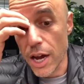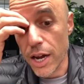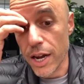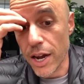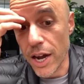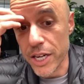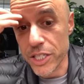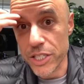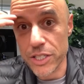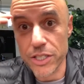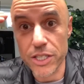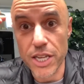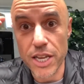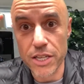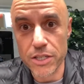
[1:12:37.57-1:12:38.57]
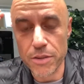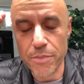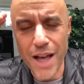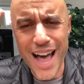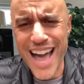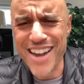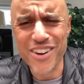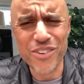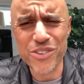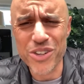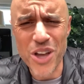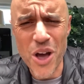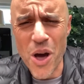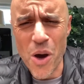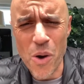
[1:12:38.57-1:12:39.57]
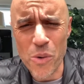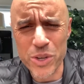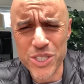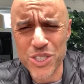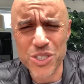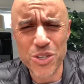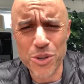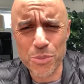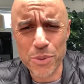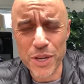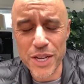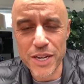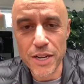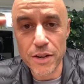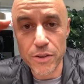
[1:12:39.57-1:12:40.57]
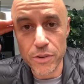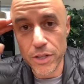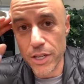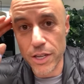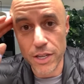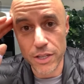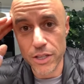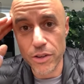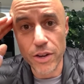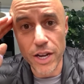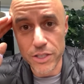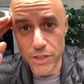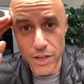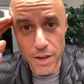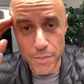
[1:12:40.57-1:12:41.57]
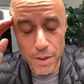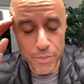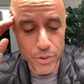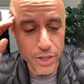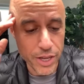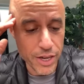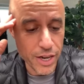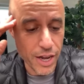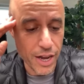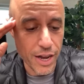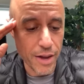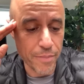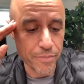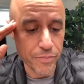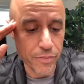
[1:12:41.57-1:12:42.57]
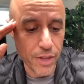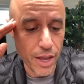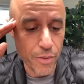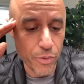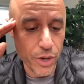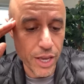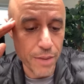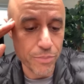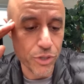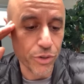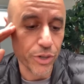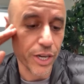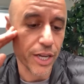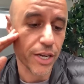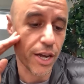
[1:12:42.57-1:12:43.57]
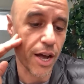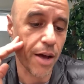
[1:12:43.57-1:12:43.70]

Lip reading: Conscious Zism. I don't know. It's stupid. You guys will come up with it. And we'll keep doing it.